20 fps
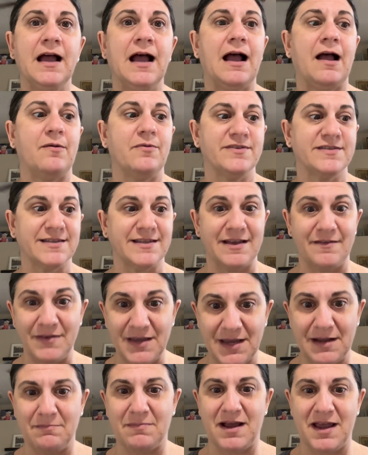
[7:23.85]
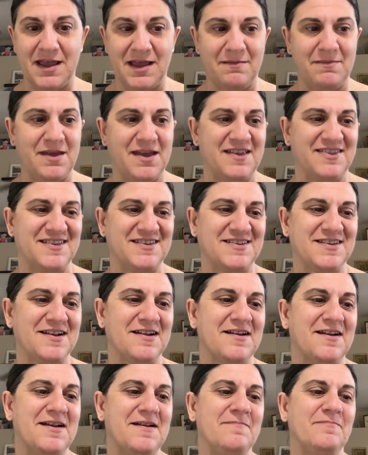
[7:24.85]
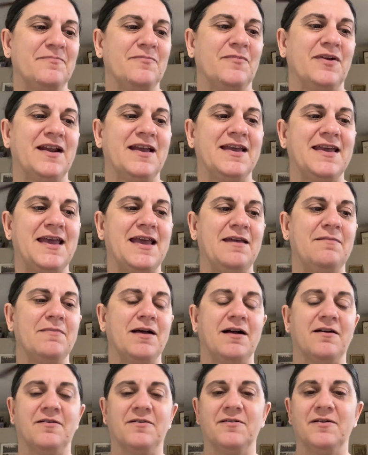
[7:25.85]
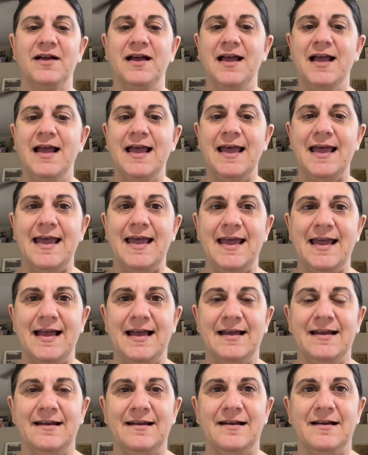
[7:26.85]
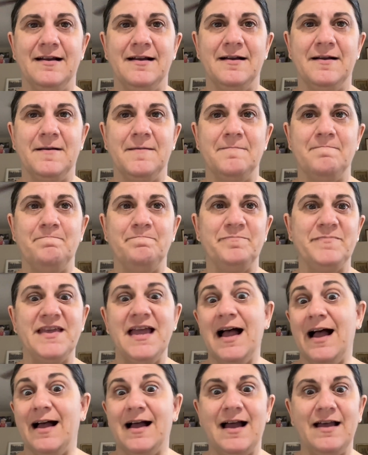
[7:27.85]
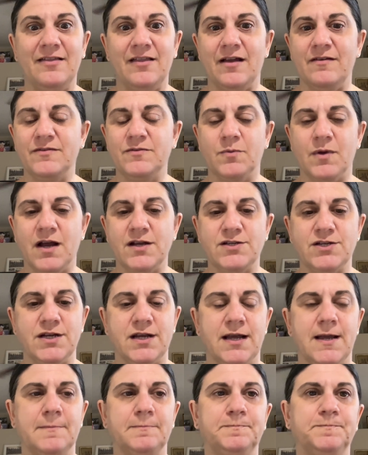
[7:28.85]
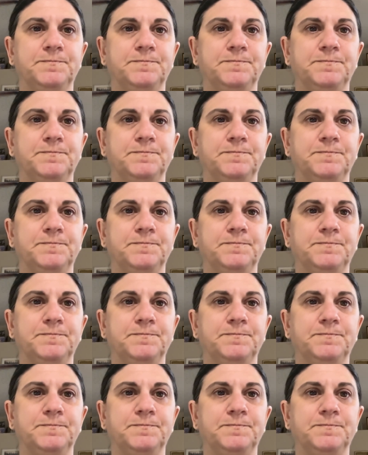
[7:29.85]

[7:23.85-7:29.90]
I was living in Miami at the time when it came out, and yeah, I loved watching it.